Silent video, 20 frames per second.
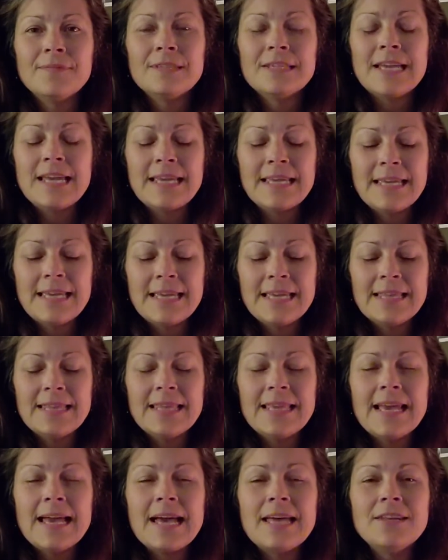taking
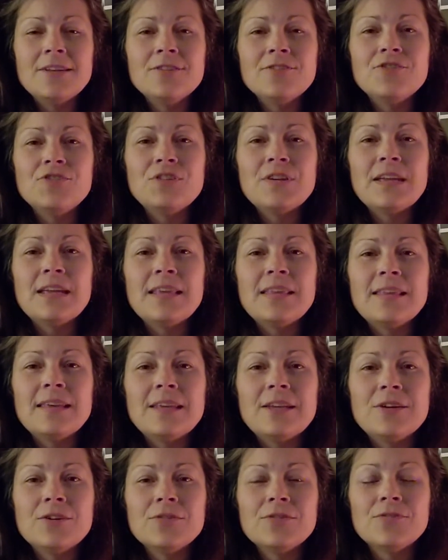the energy
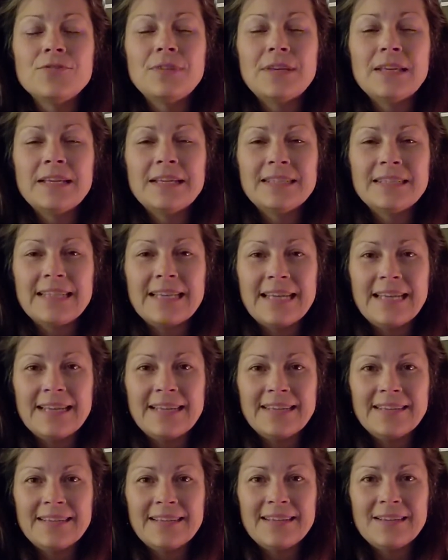that you're
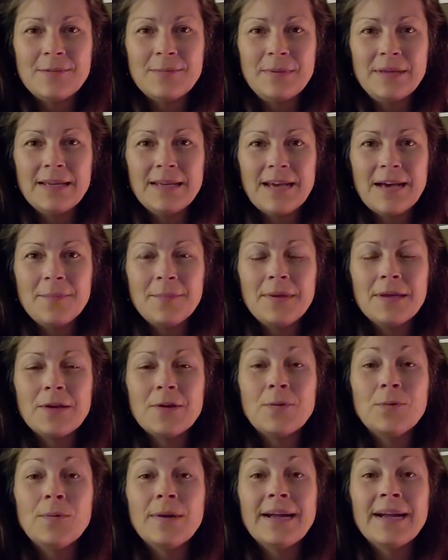feeling and becoming
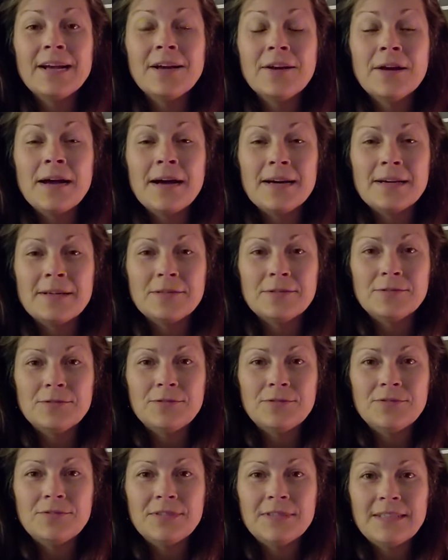aware of
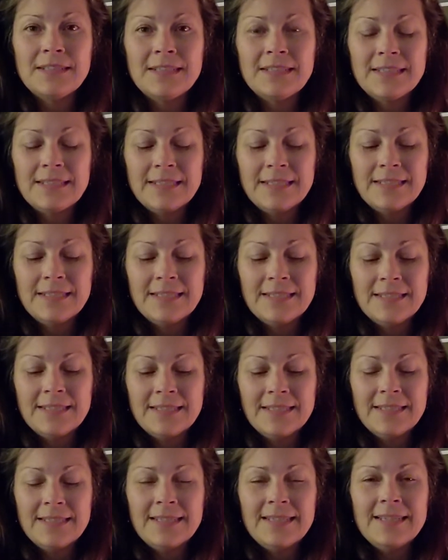
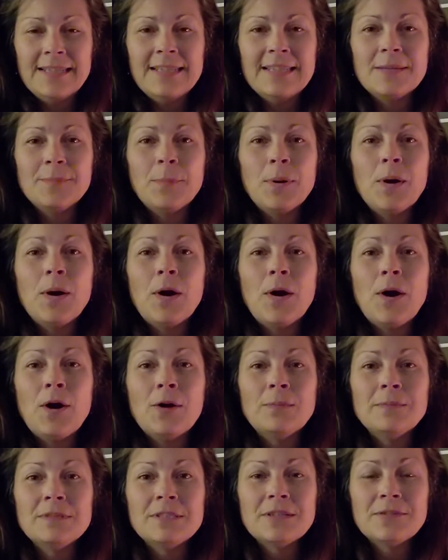in the
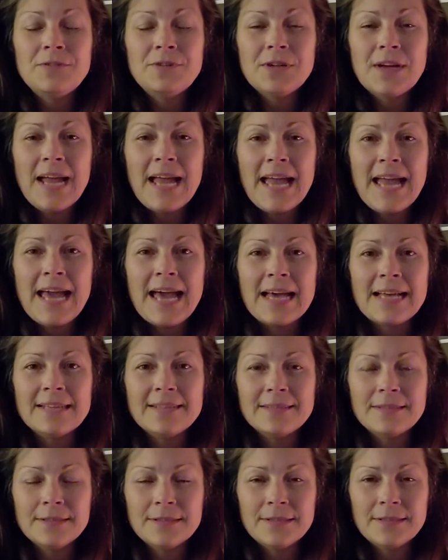palms of your
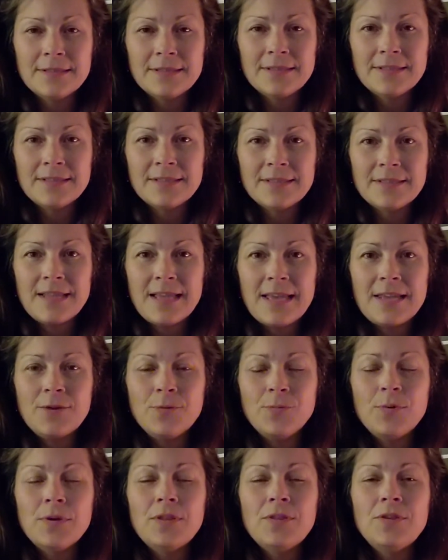hands and
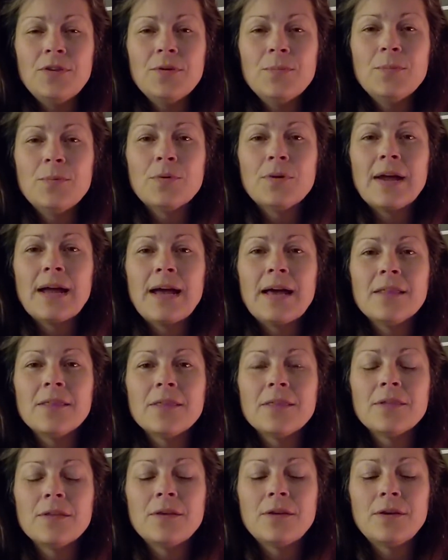with your breath,
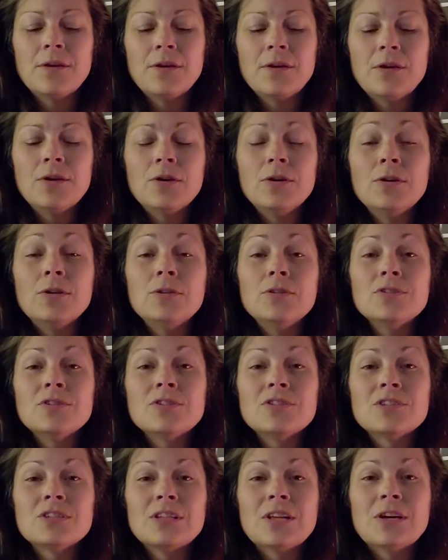
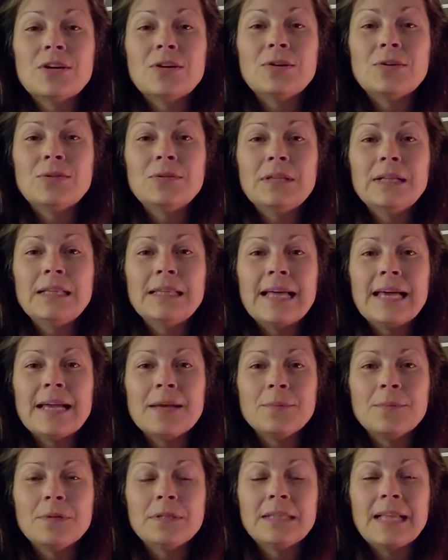slowly
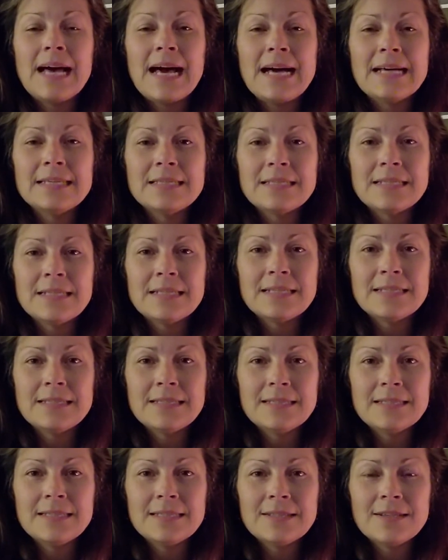like
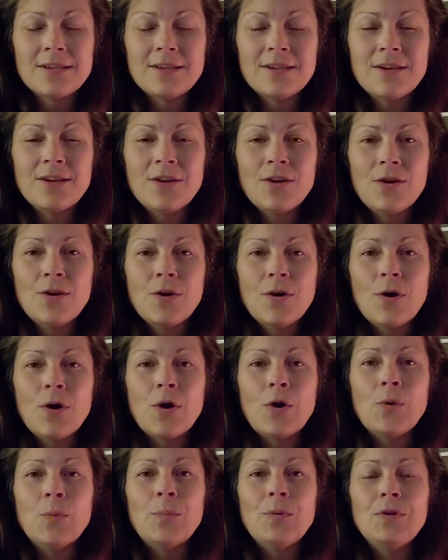molasses,
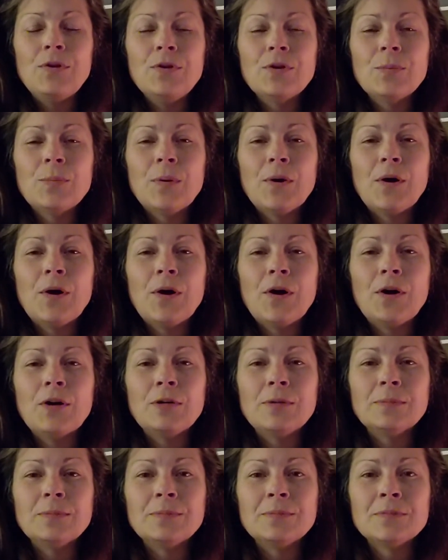open your
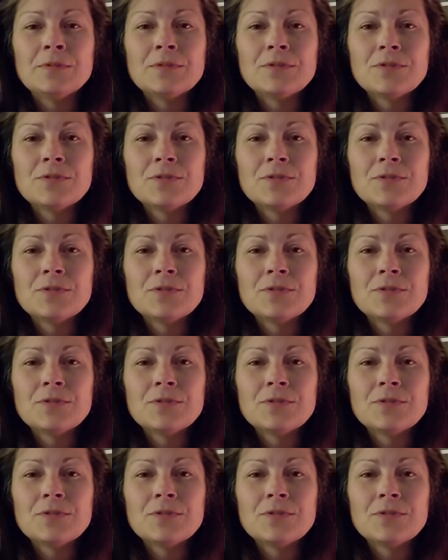palms.